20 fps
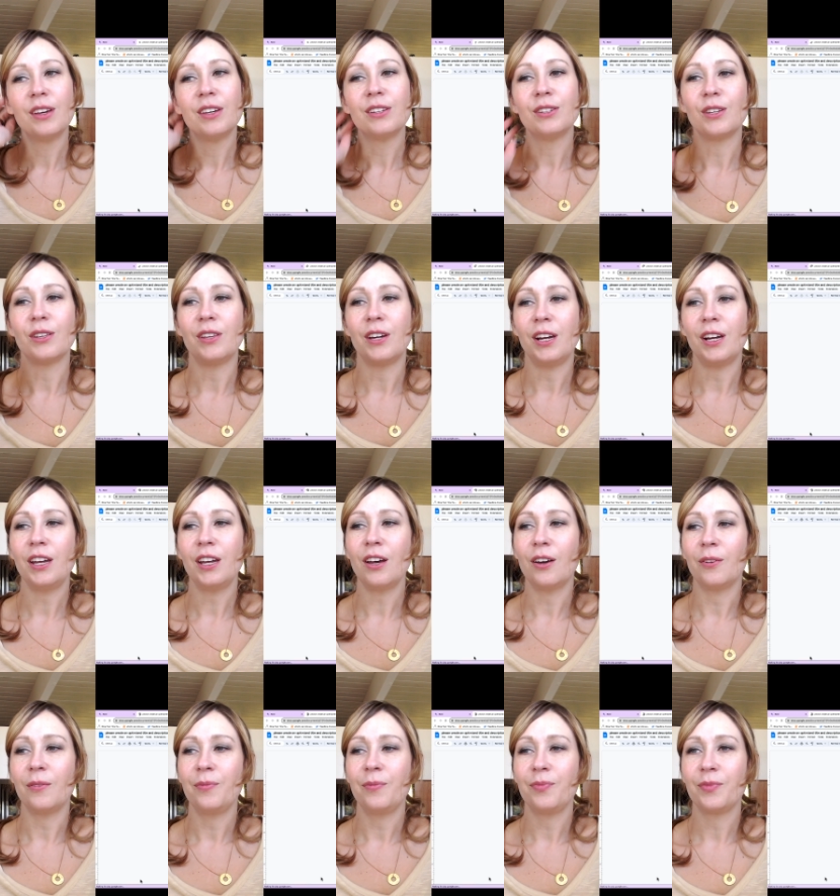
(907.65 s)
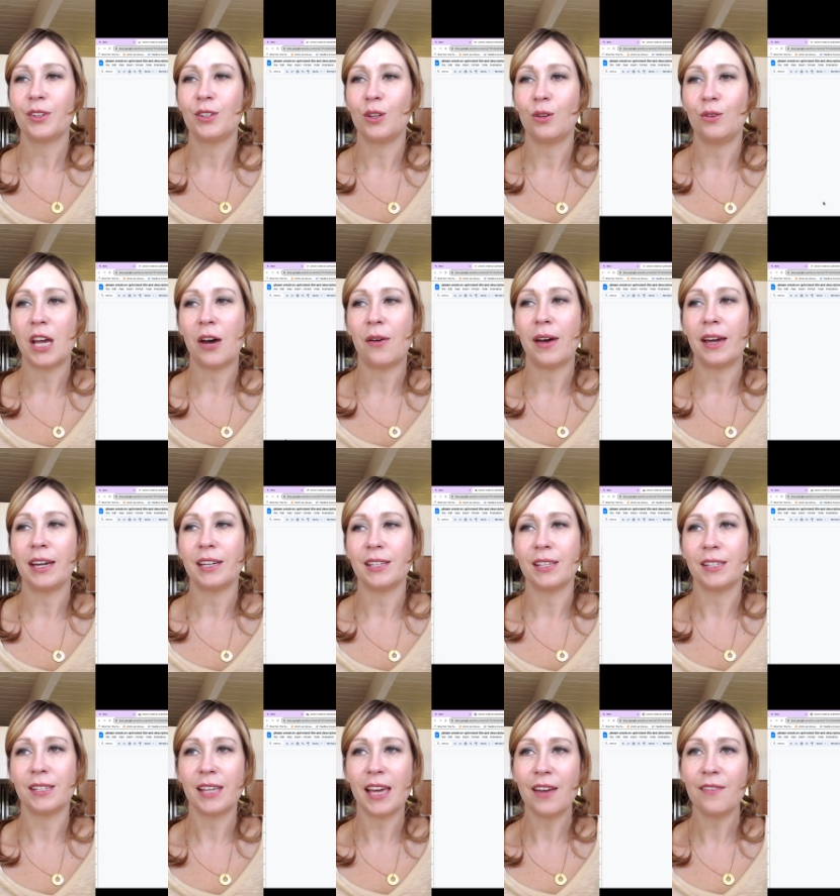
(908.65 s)
So there you go. So now I
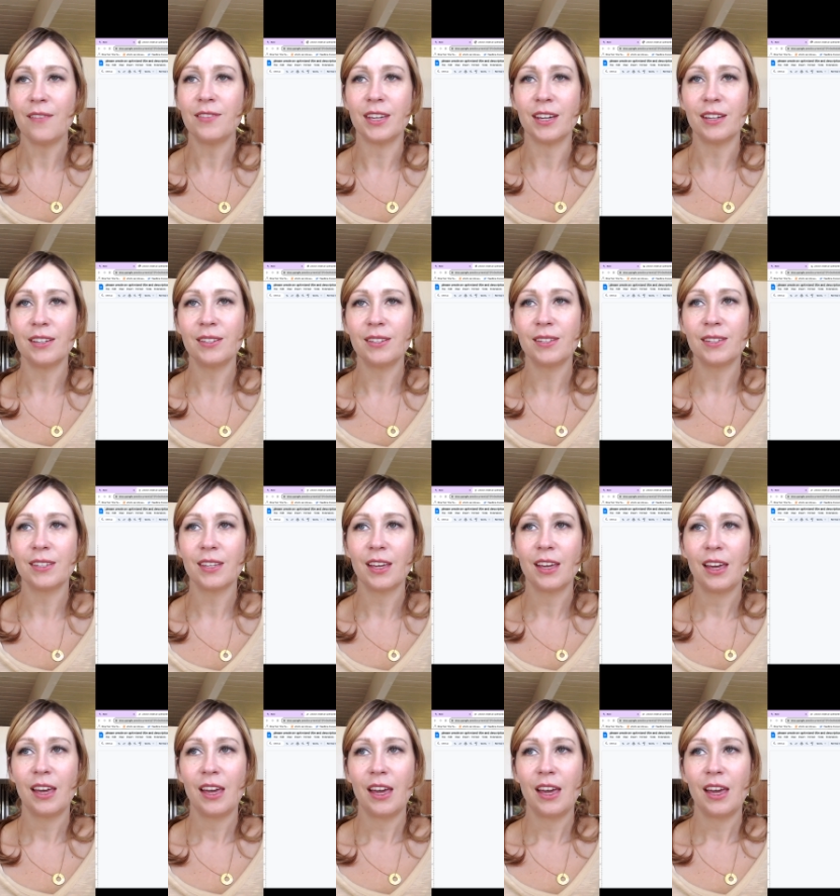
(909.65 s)
can save this